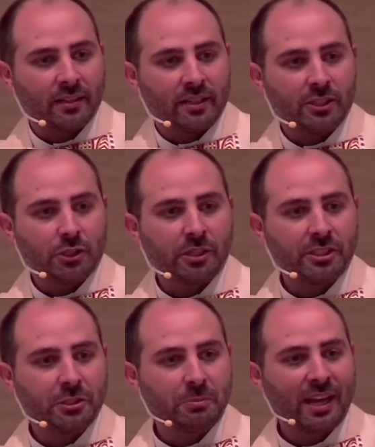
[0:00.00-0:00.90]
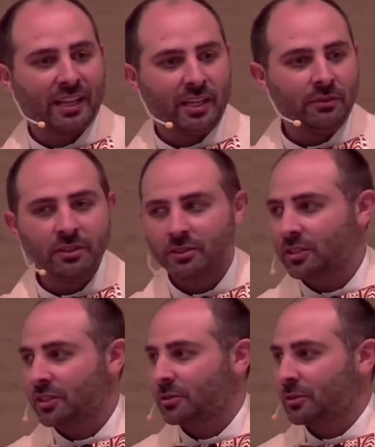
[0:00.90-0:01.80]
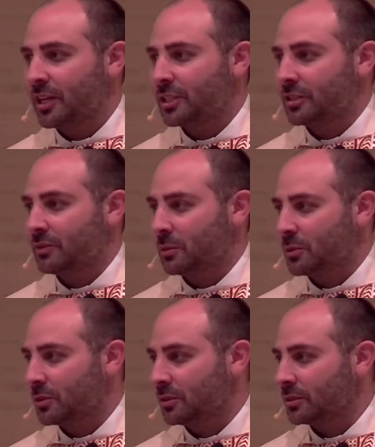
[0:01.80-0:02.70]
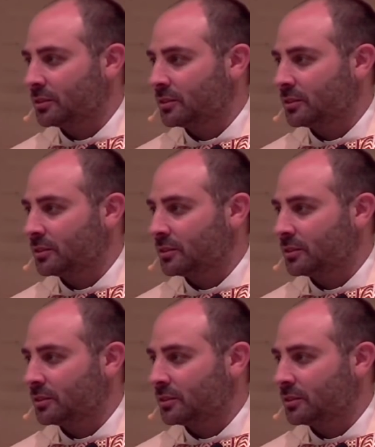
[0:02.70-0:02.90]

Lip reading: and stretches back even to the creation of the world.